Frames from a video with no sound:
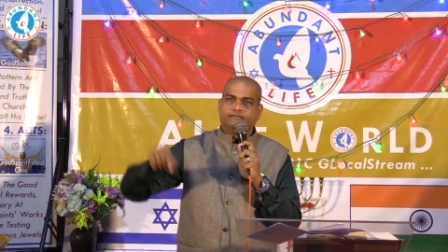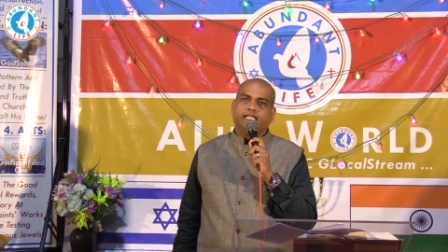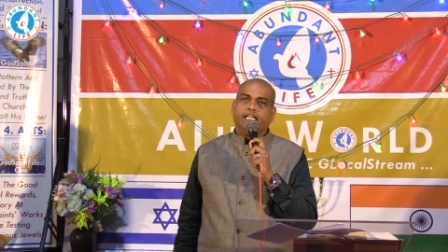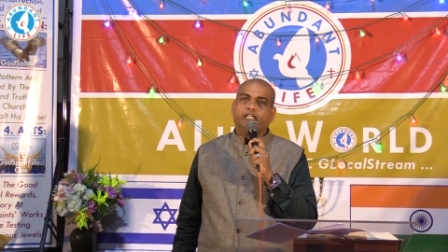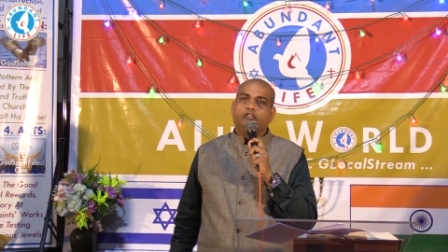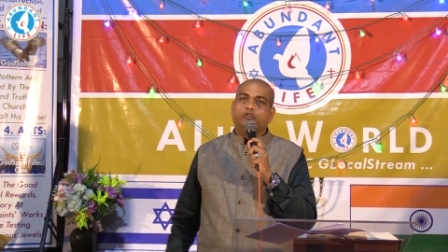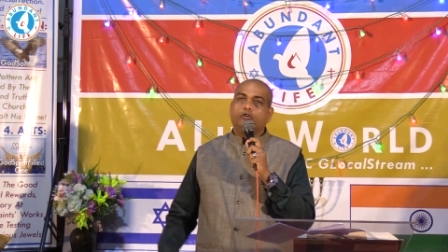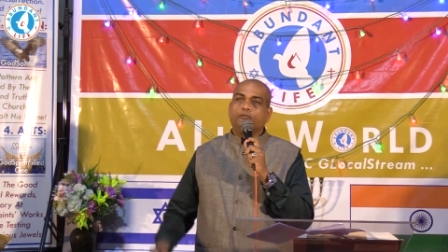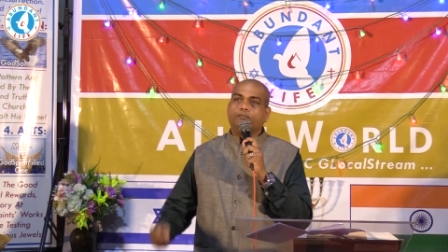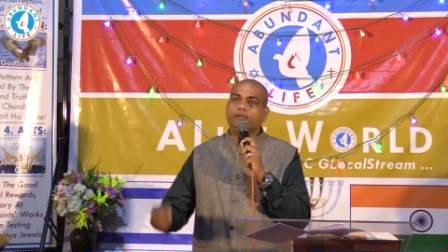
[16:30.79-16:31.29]

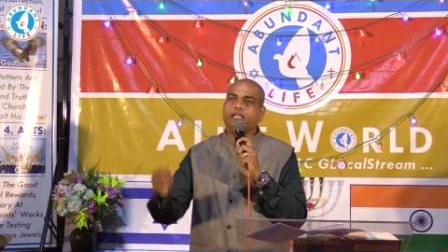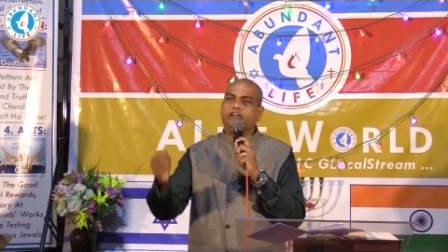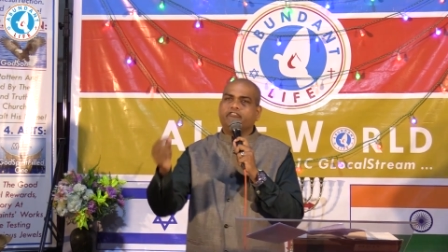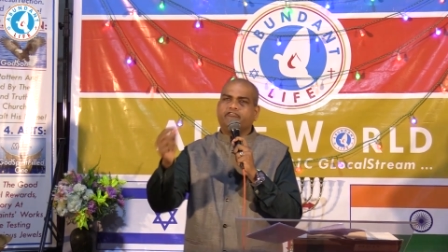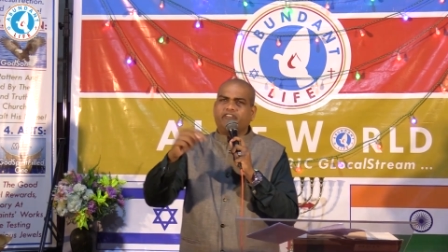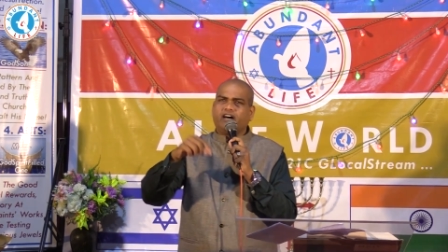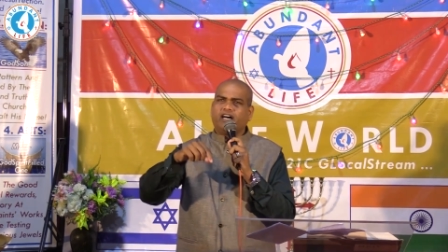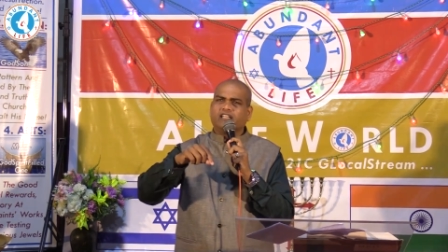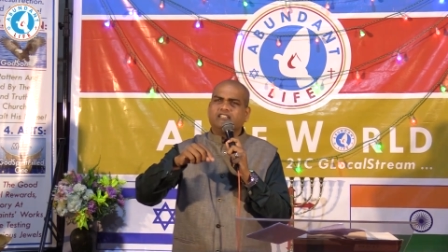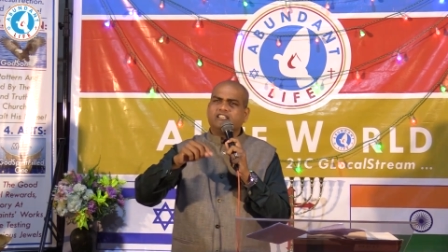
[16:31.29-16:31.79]
It could be a
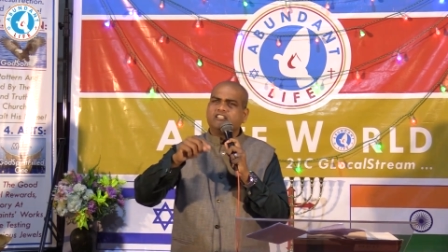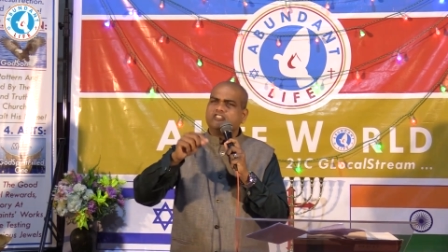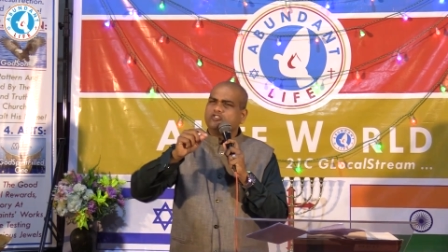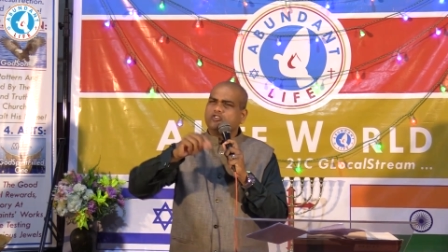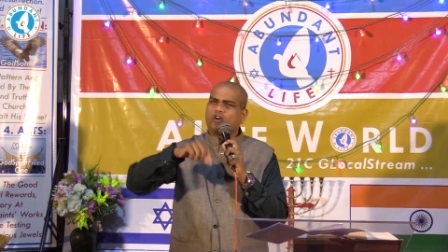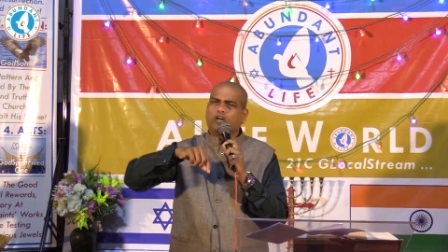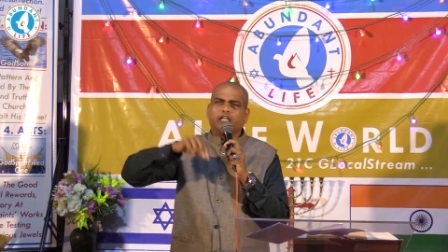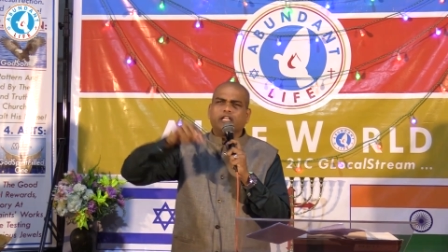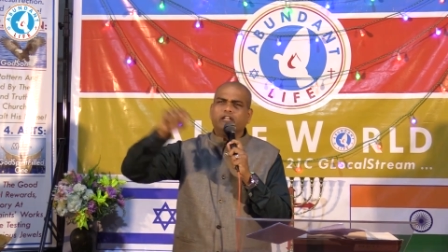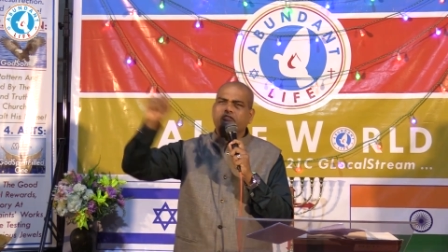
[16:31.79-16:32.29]
father is
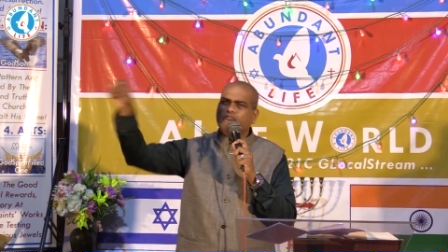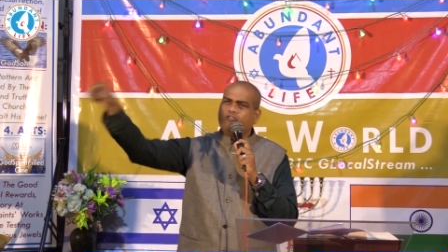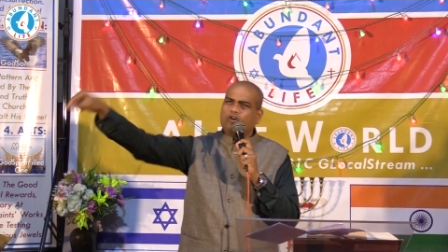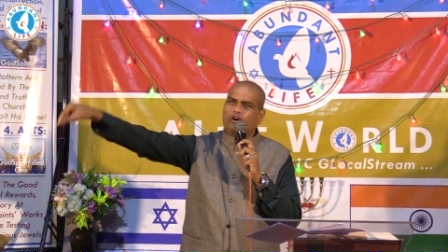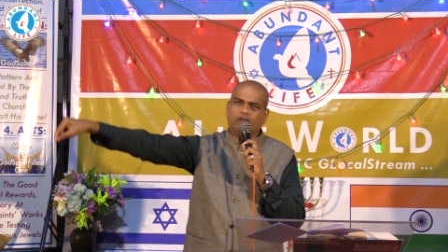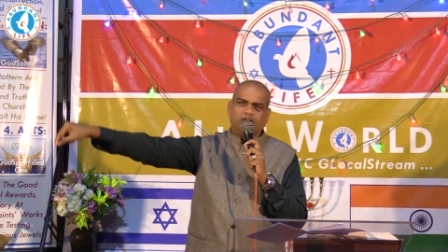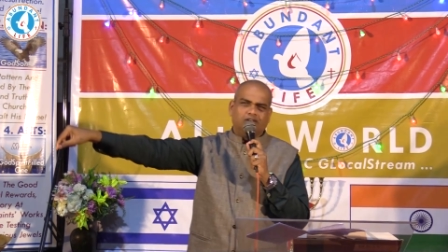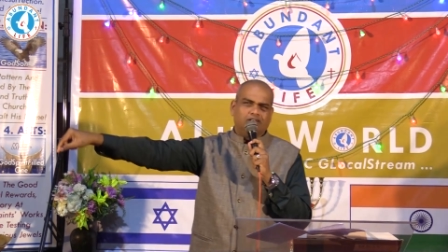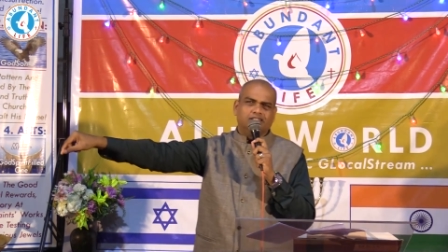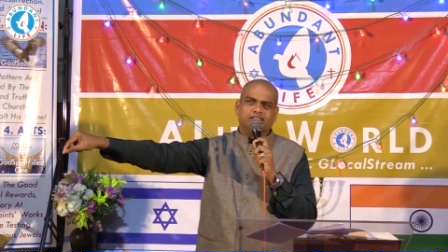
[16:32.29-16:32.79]
not
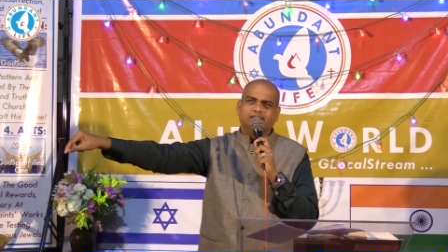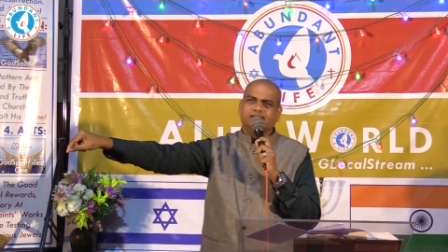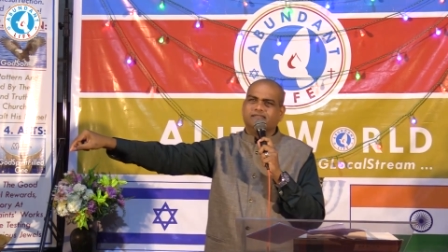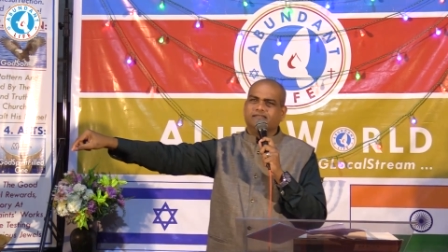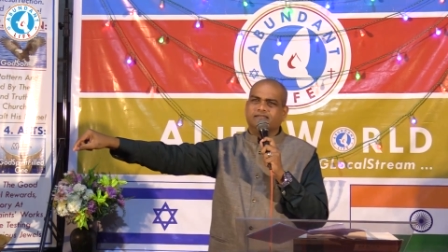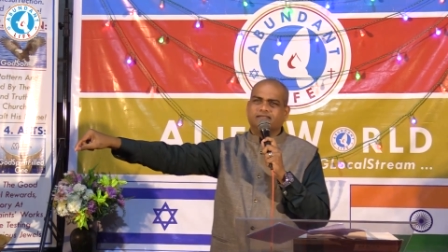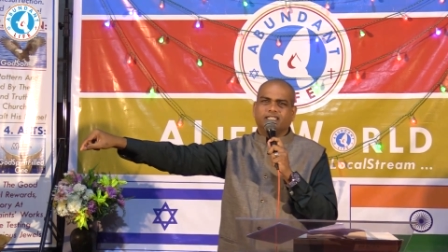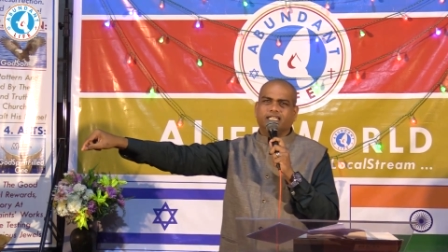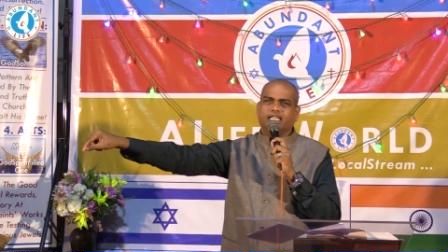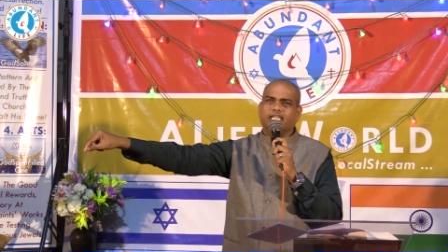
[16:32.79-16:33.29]
involved
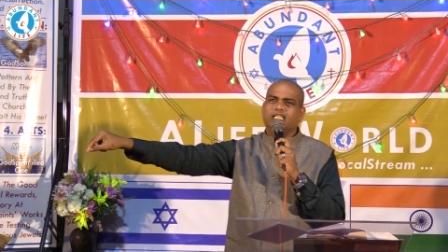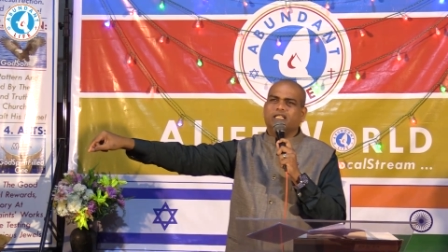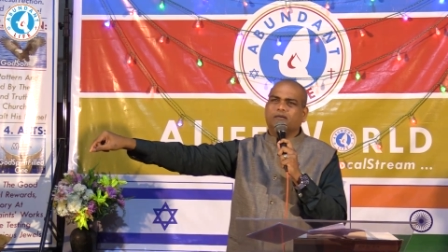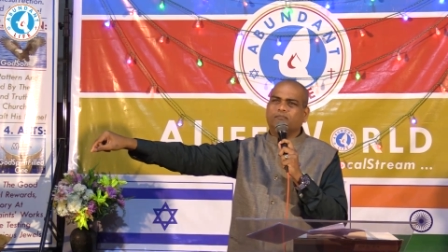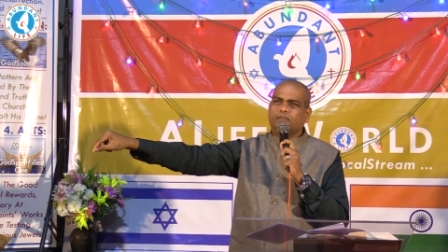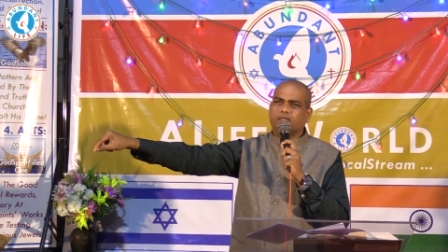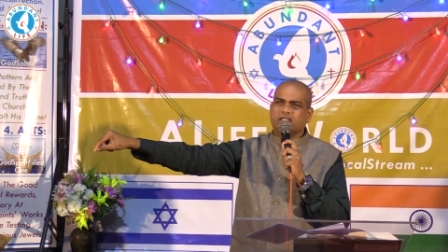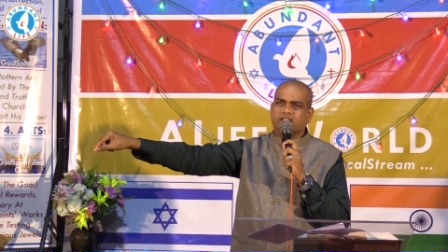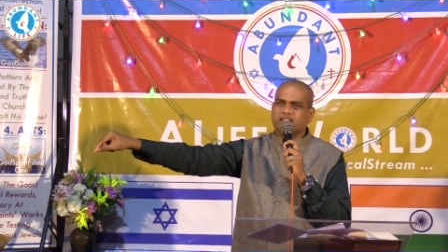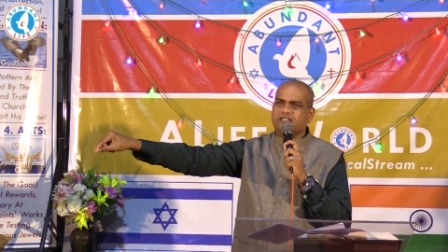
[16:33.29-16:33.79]
in the
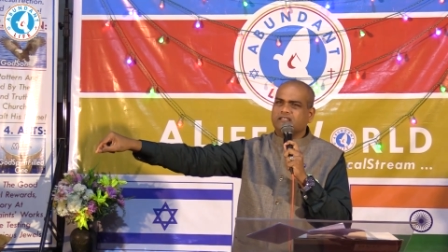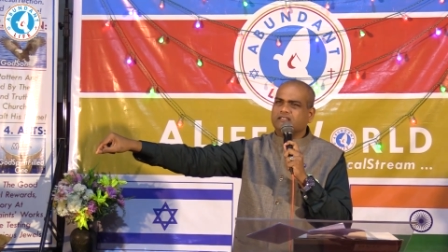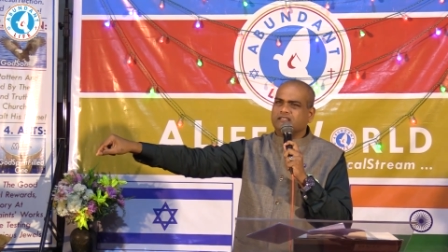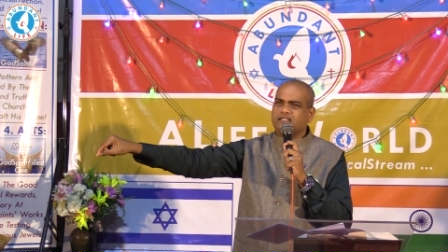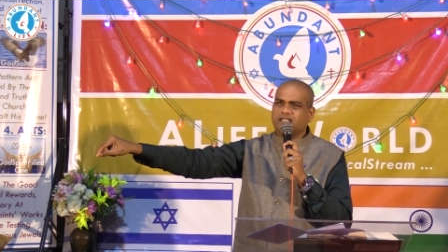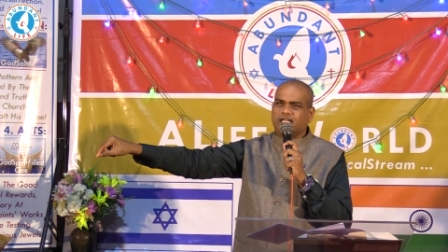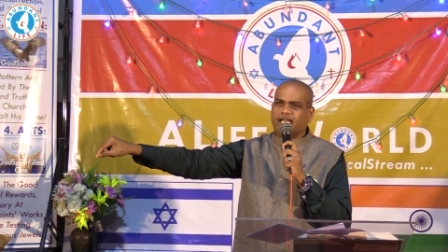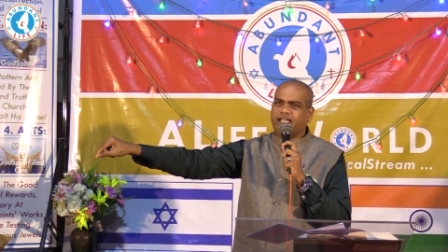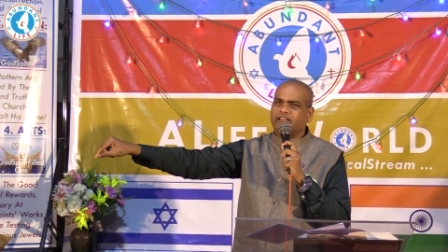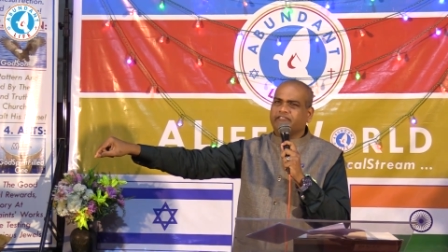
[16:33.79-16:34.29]

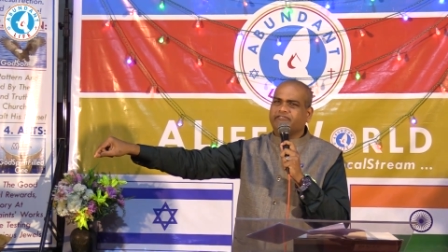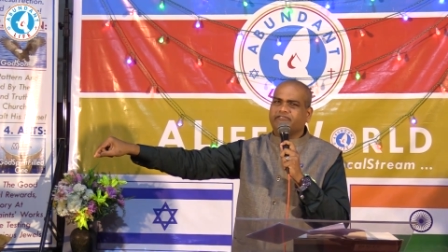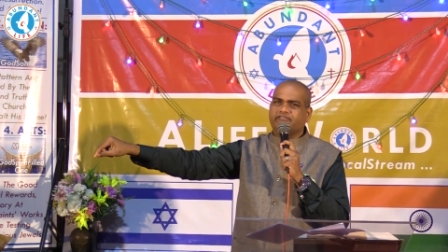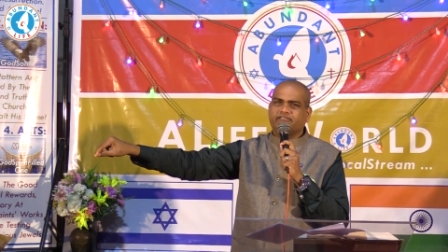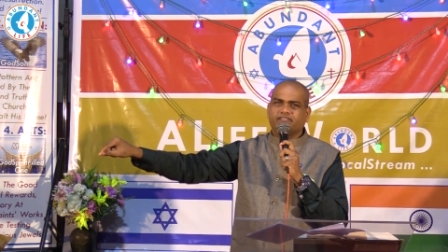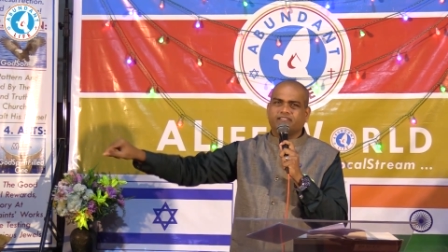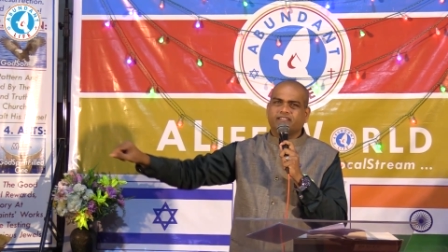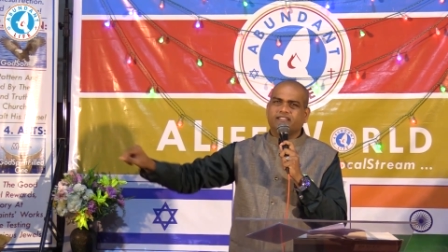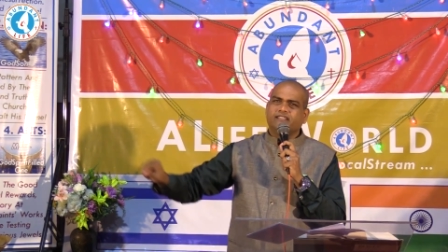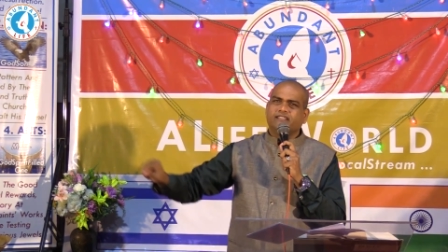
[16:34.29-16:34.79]
person's life.